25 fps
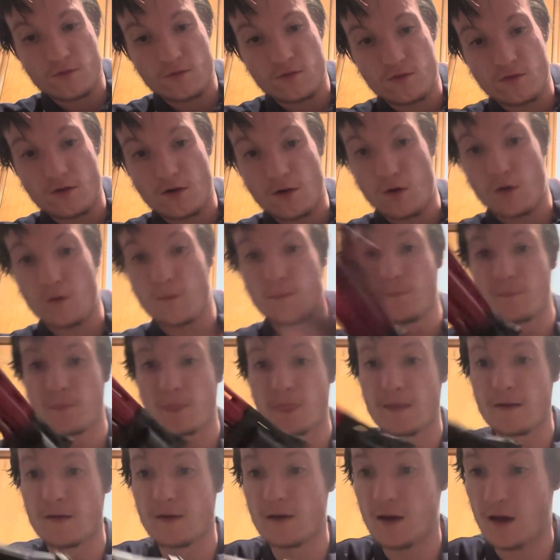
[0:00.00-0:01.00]
So
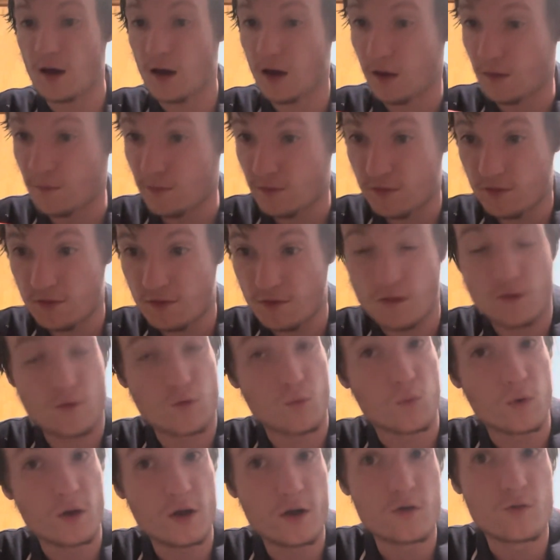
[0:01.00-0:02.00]
this is a
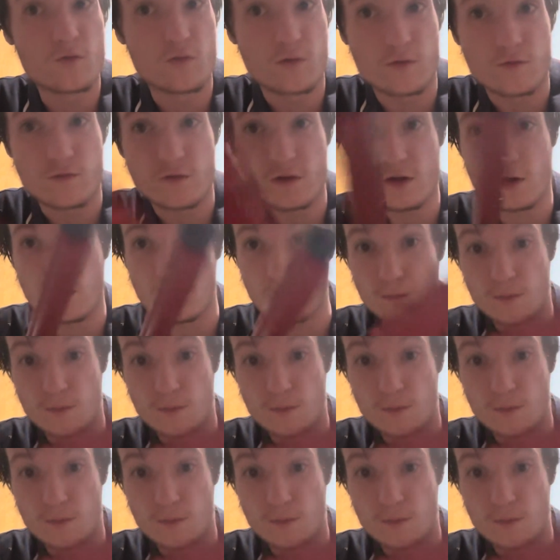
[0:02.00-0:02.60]
weird review,